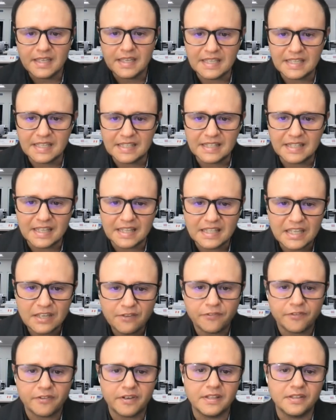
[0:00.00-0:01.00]
in the
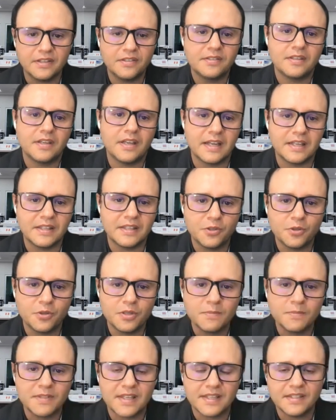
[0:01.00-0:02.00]
different
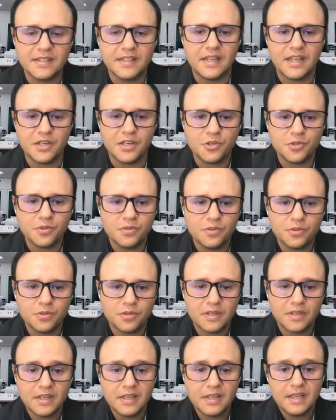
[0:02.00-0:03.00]
tourism
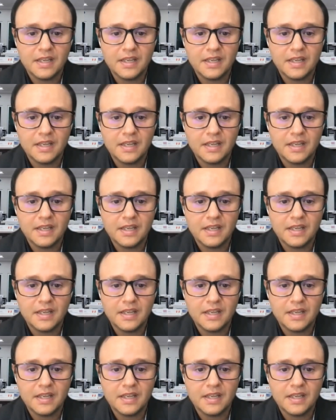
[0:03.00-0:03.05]
destinations.